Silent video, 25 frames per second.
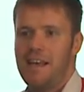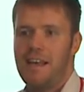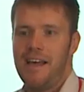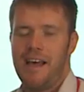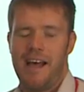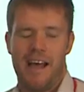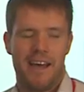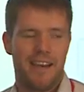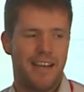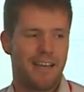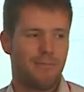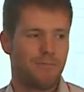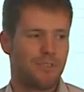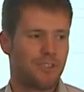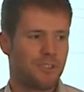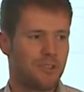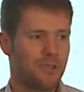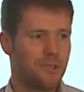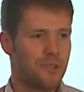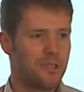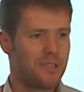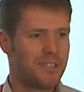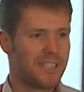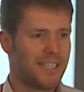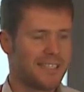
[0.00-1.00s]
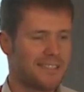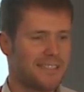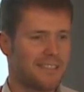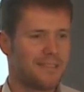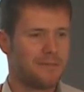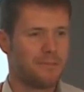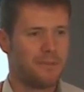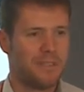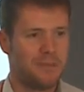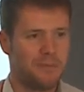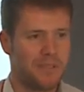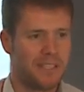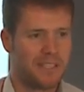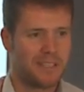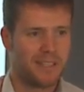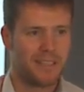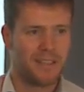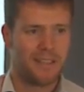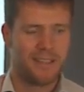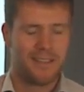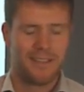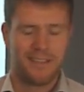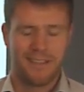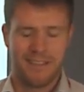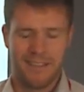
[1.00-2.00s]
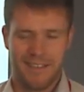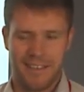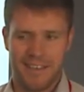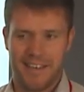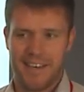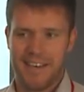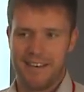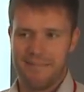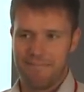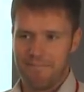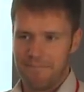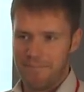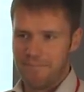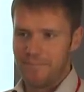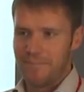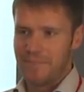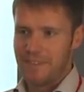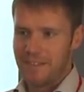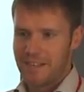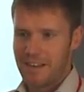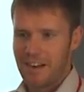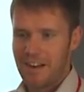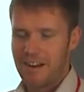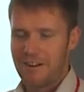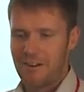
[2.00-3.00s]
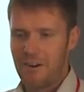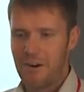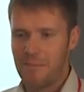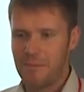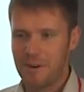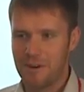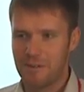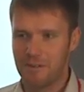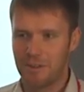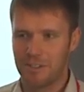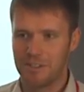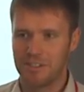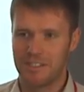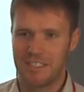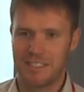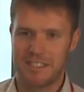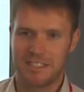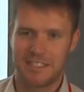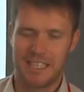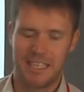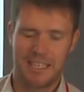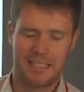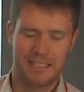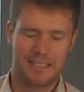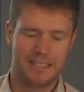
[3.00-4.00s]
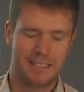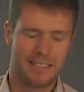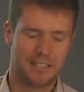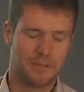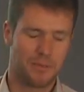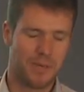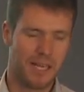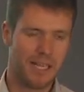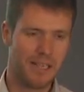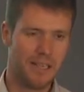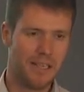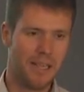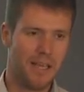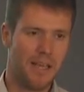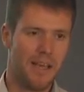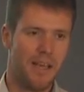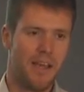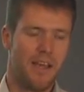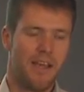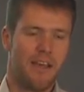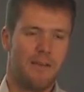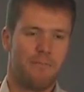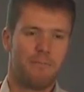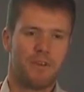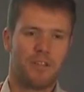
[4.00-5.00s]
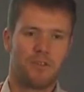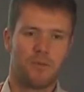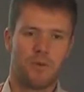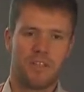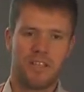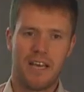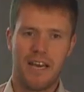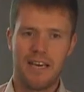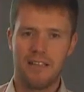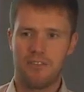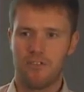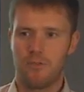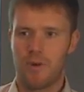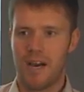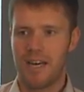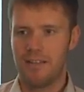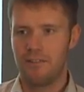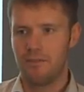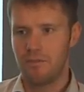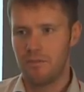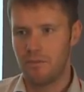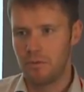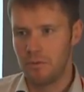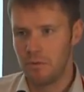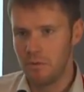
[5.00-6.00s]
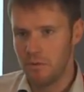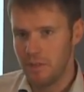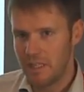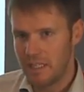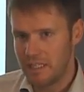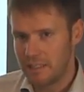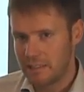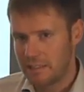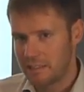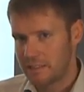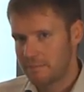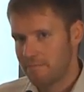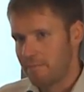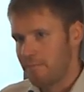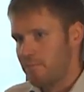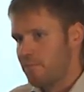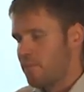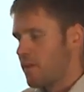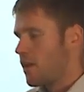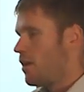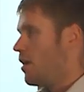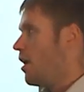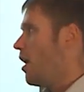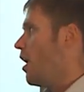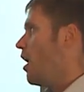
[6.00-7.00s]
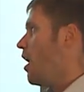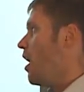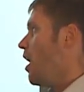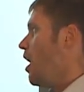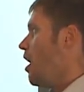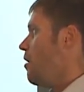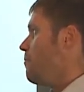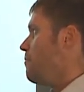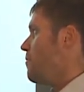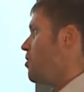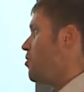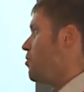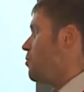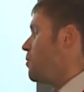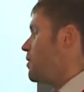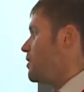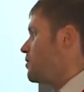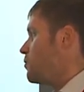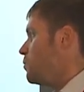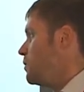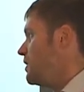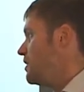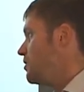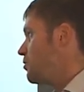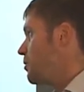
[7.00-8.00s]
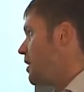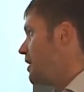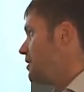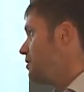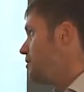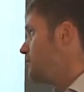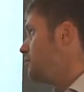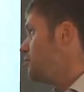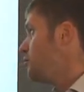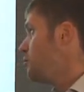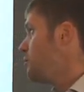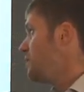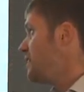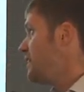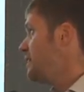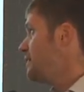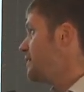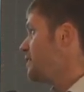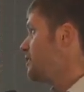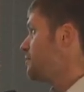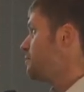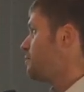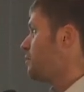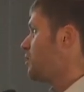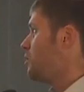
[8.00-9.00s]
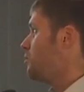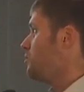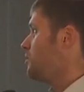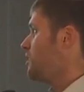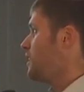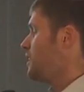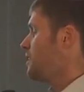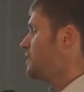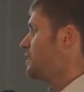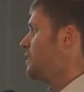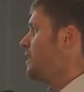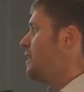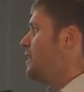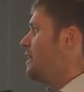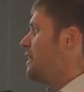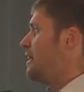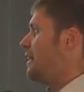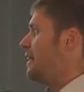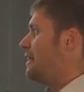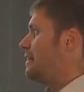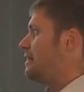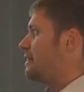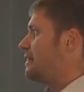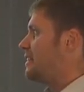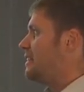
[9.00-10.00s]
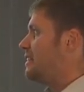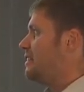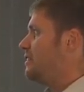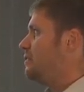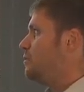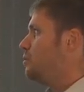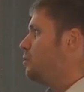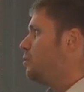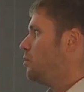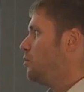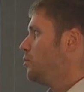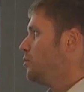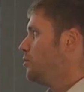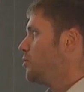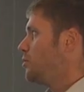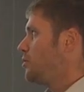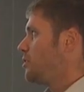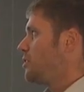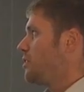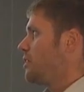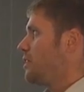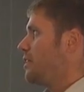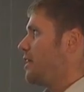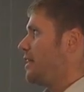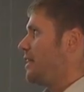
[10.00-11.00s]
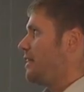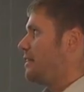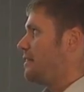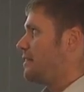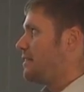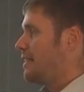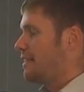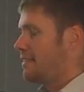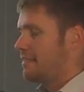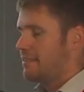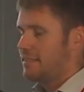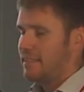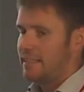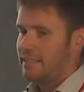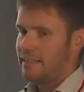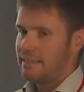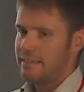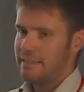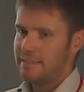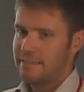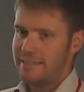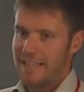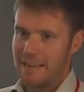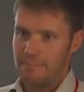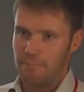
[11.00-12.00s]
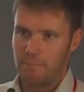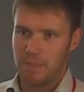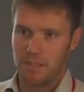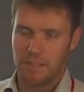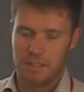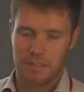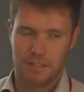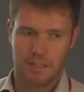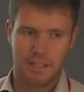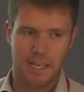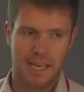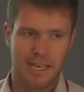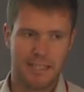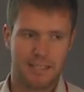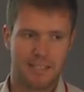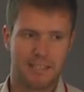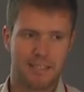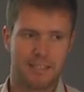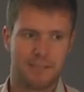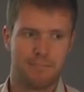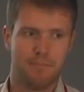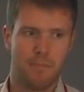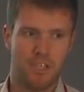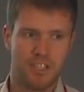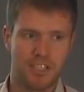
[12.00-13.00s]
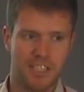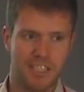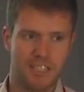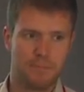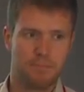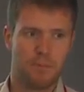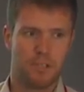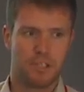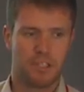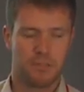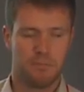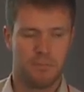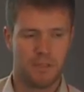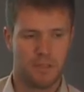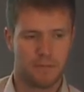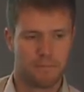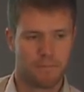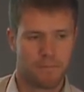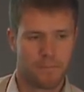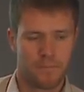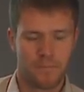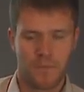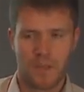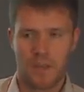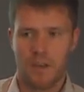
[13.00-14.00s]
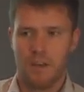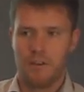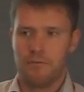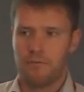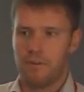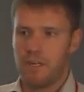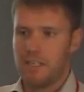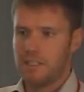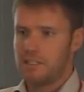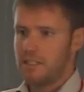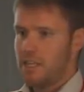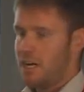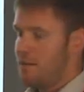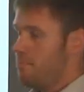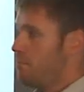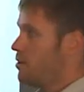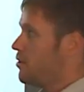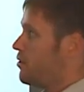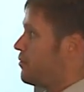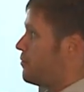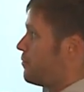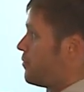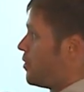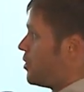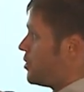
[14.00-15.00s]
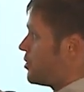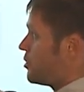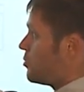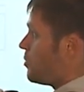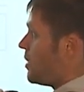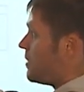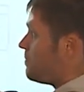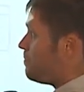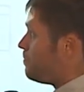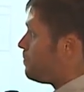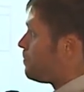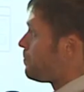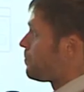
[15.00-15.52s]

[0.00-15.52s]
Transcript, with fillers: and I'm sure that we will come across this challenge as well. But what I try to do is or what we try to do within this project is use existing templates as much as possible. For example, the first one,